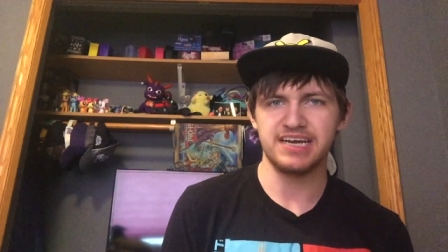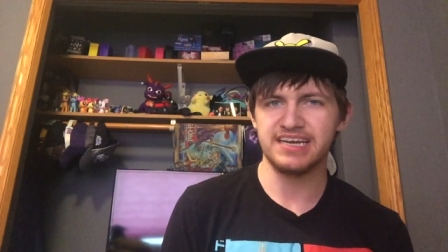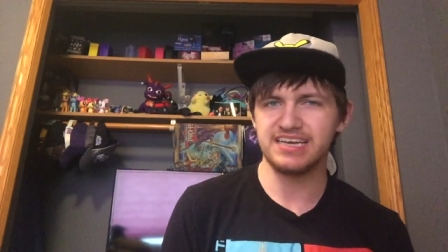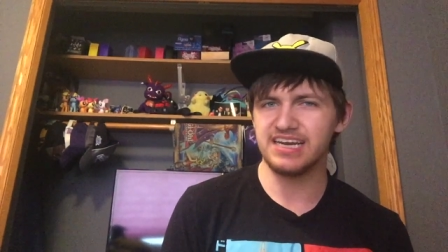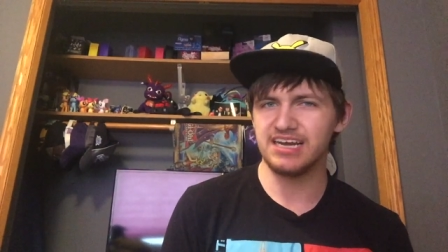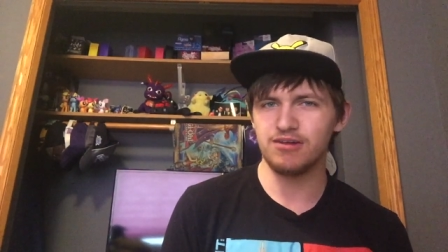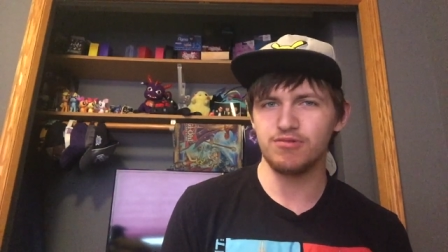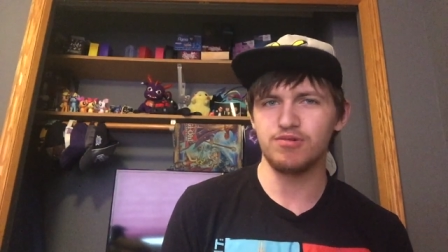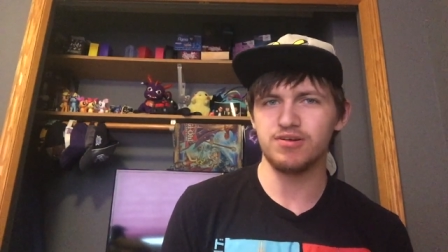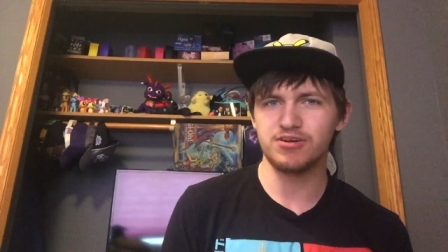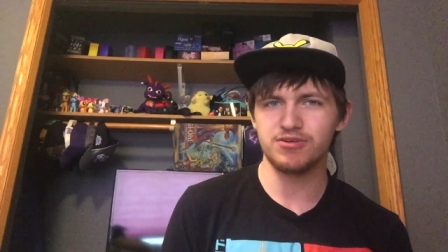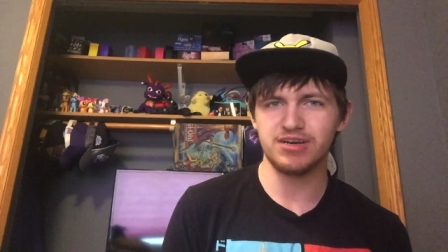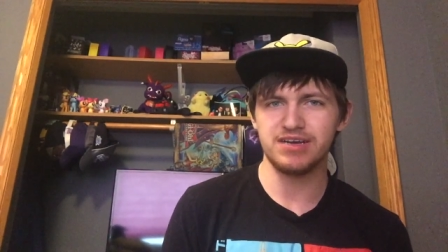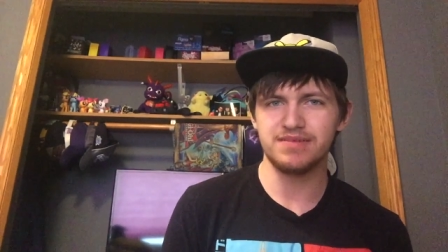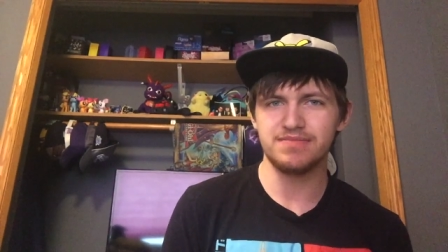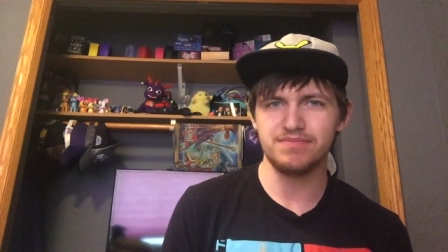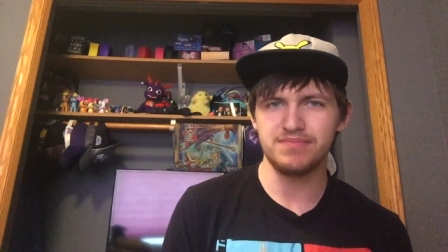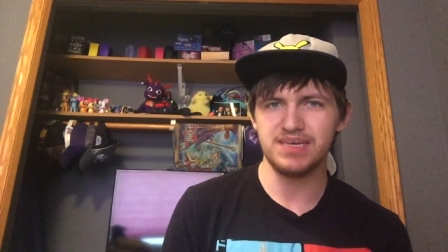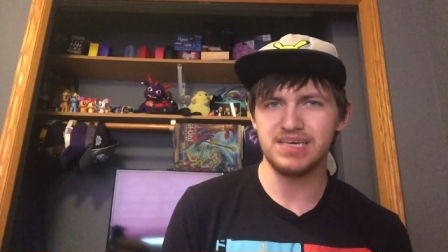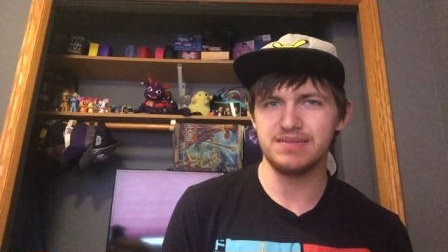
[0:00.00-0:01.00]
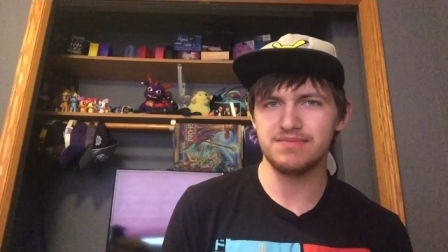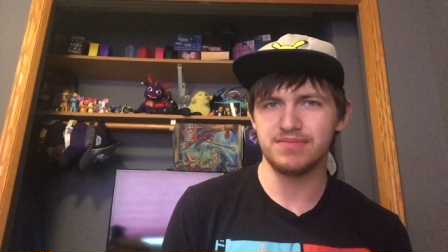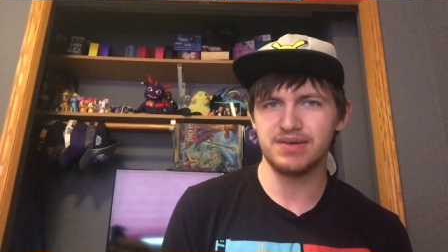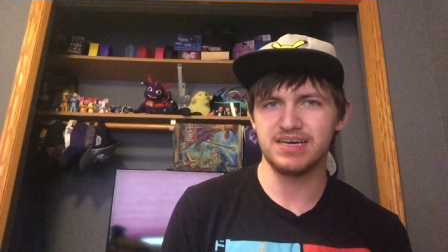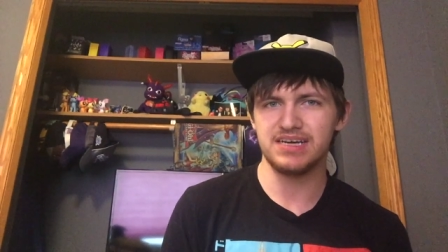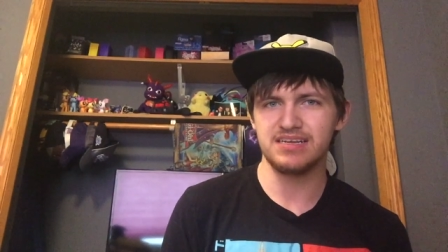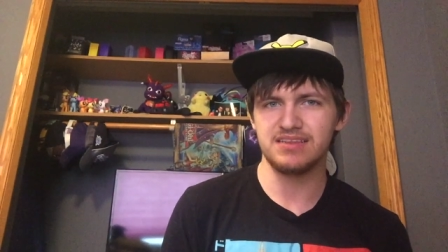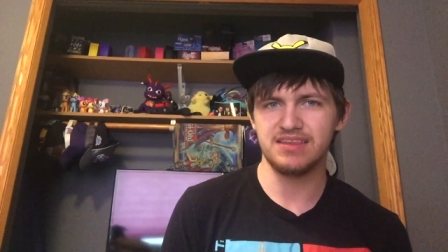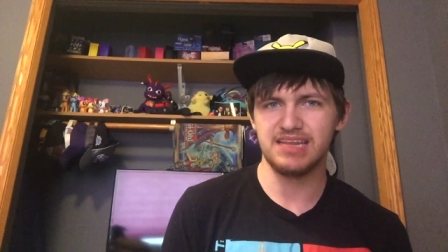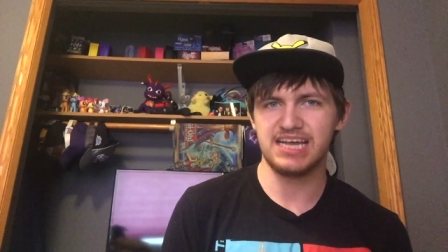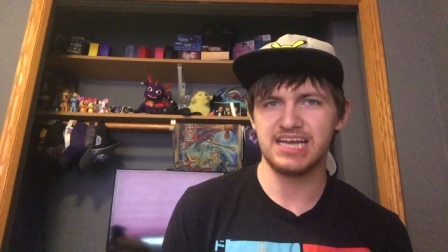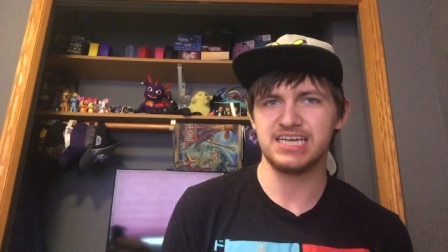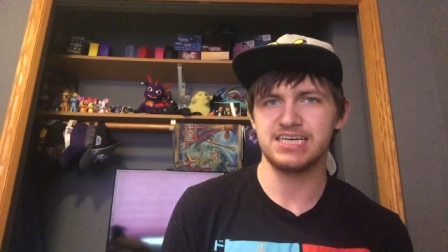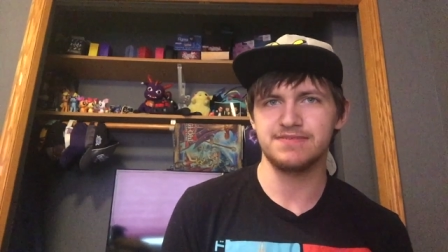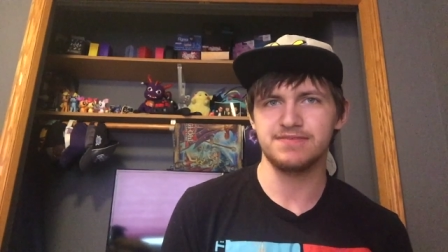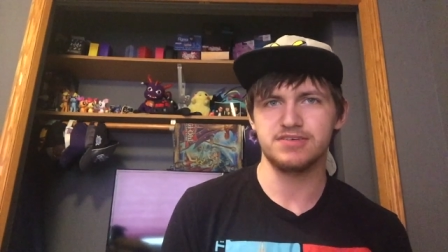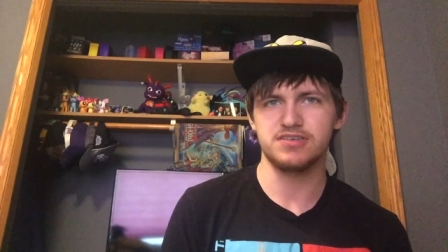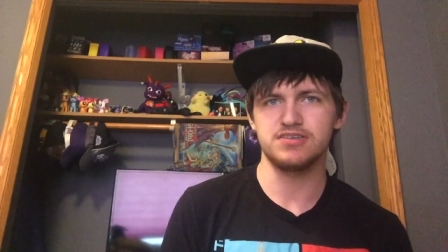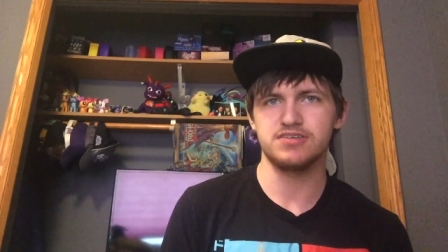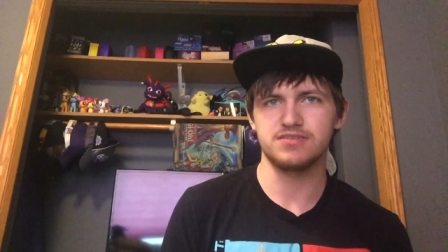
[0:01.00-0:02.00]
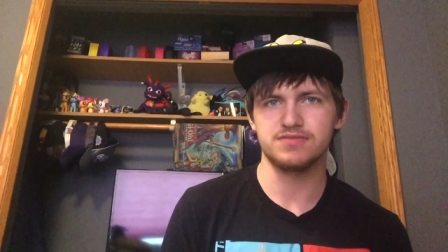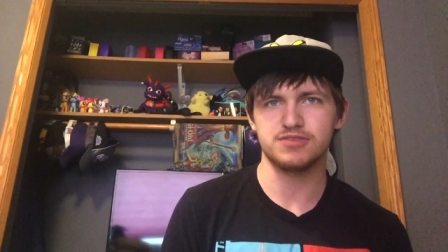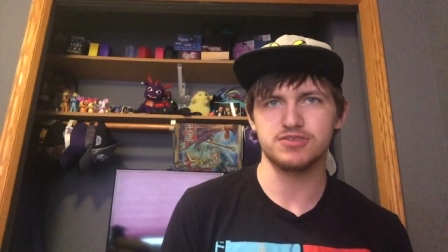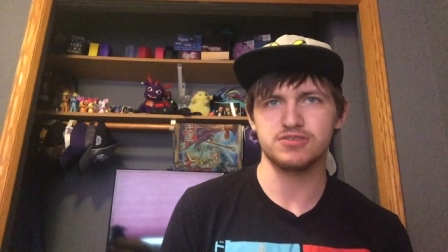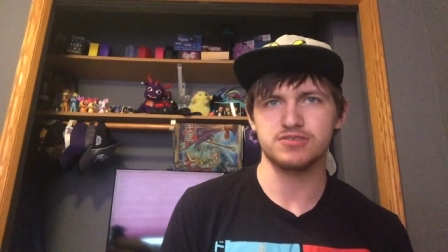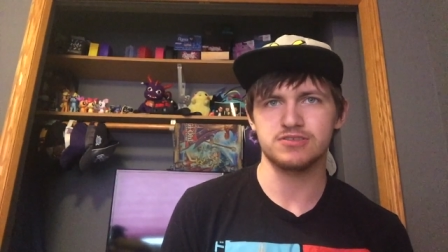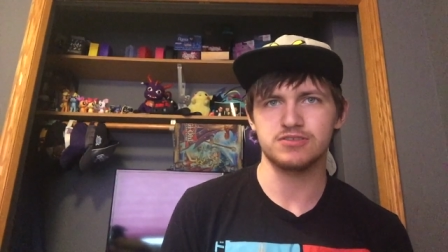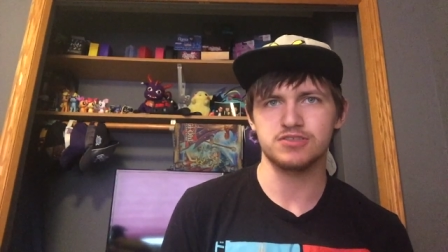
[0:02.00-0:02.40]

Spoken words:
And now, what do I mean by lack of a universal